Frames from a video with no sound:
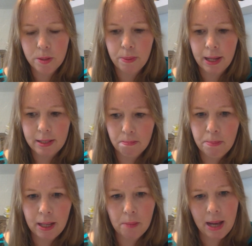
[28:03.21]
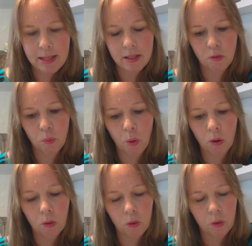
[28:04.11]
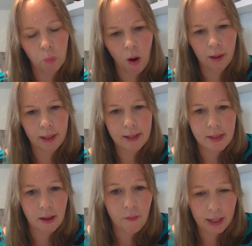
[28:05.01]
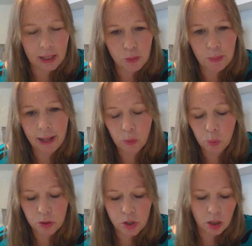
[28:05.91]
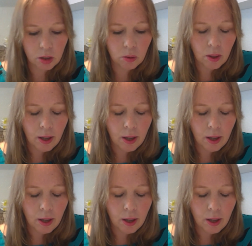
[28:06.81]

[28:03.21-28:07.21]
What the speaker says: to be is a big basis of what the work is that a financial planner will do.